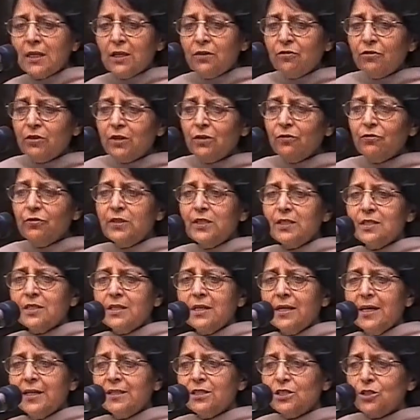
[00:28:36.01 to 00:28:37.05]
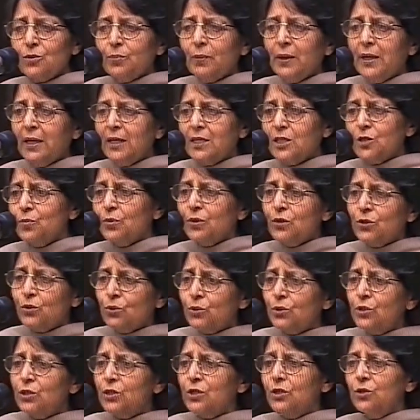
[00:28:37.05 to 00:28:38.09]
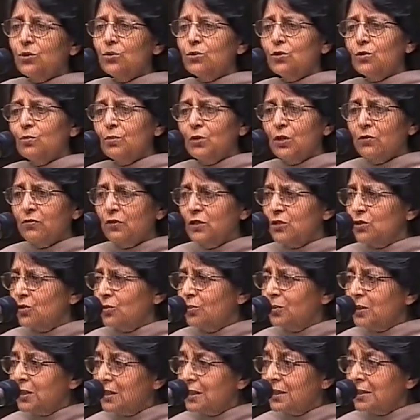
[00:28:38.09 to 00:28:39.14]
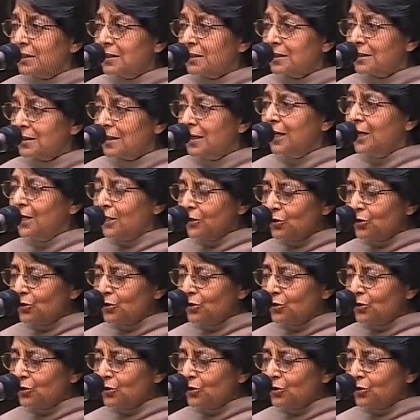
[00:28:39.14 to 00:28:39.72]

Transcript: even if it is against my husband, don't accuse me of disobedience.